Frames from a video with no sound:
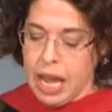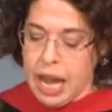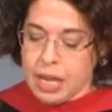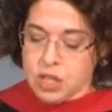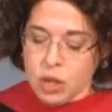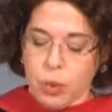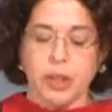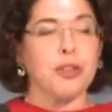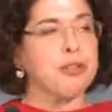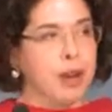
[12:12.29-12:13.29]
And so when
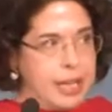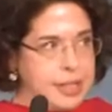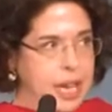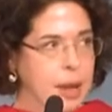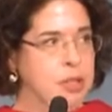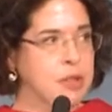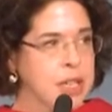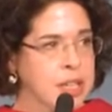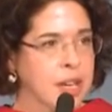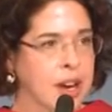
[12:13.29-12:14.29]
her friends came to
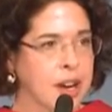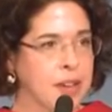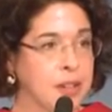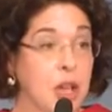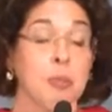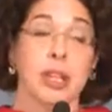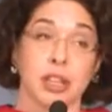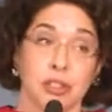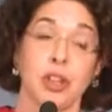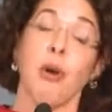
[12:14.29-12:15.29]
visit her,
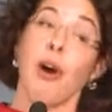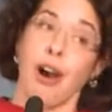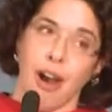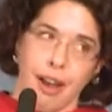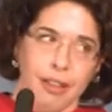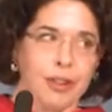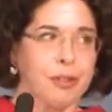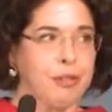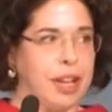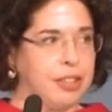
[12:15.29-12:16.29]
because you know all her
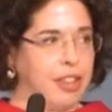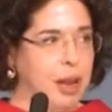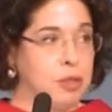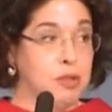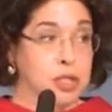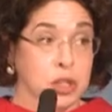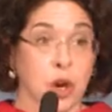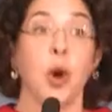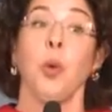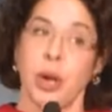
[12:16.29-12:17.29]
friends came to visit
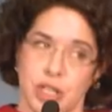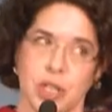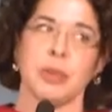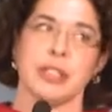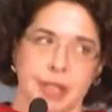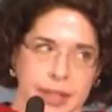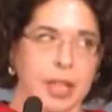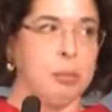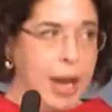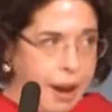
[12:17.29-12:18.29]
her when she was living
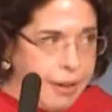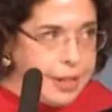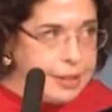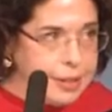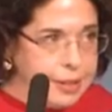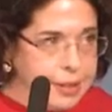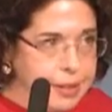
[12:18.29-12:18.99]
in Paris,